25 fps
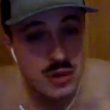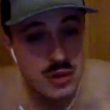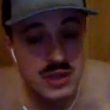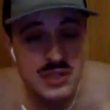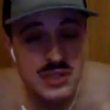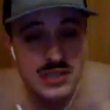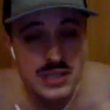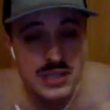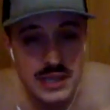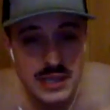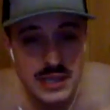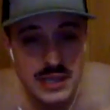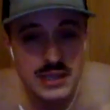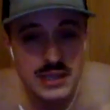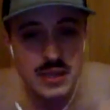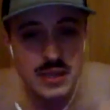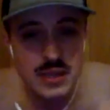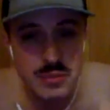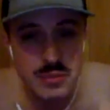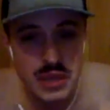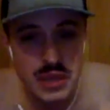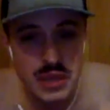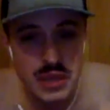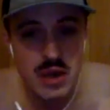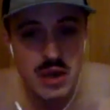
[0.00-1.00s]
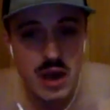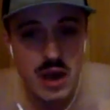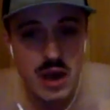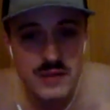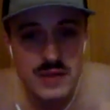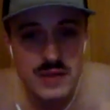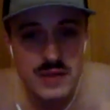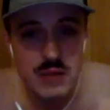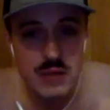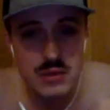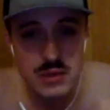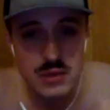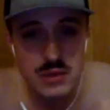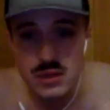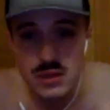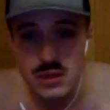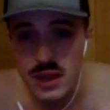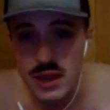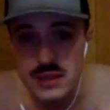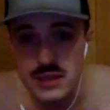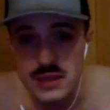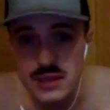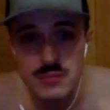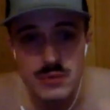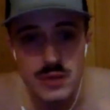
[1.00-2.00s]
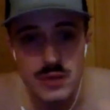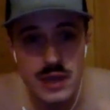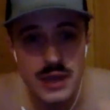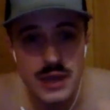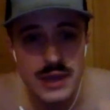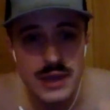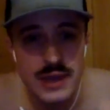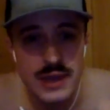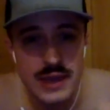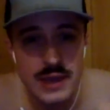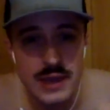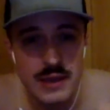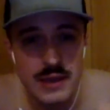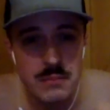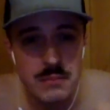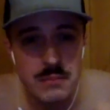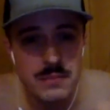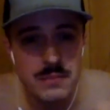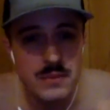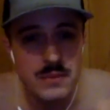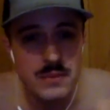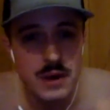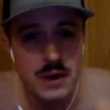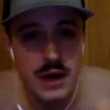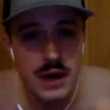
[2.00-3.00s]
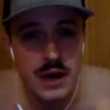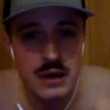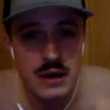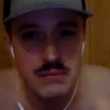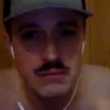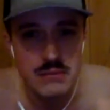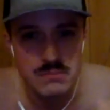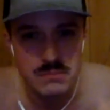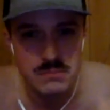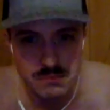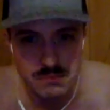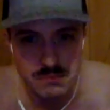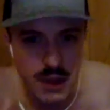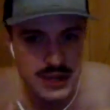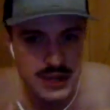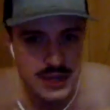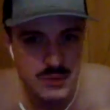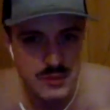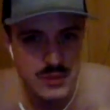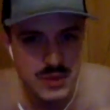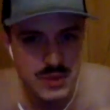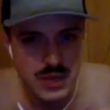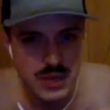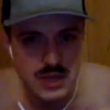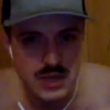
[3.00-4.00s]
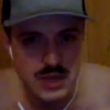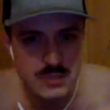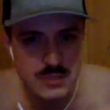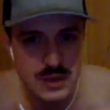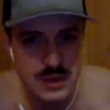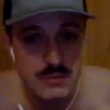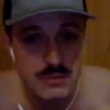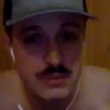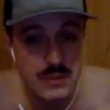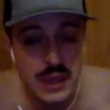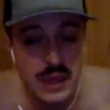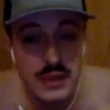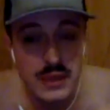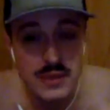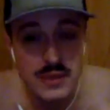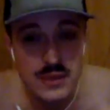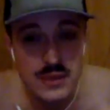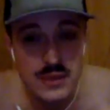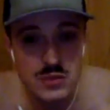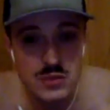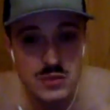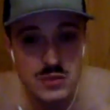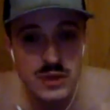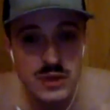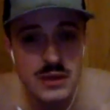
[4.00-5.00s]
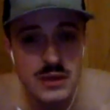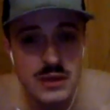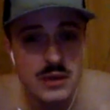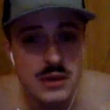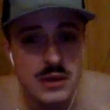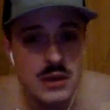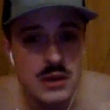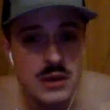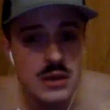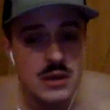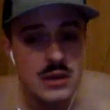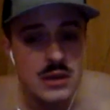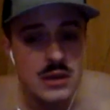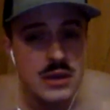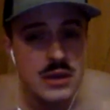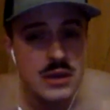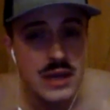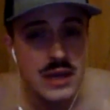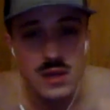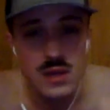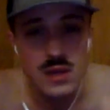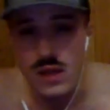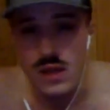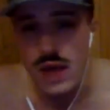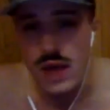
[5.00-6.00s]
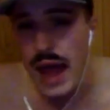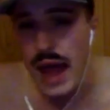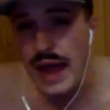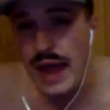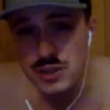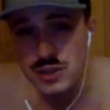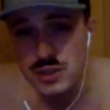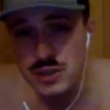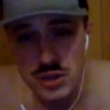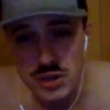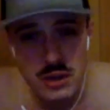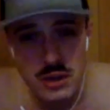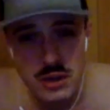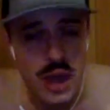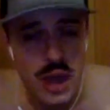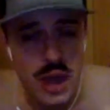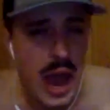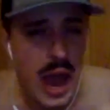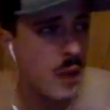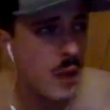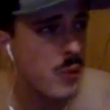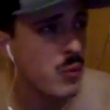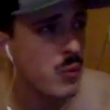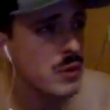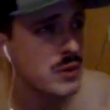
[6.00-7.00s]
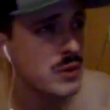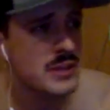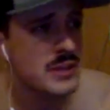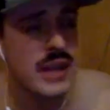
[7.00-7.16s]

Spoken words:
to sneak into the playoffs, I would like to play him. Monty would need to beat me this week. Elijah, I would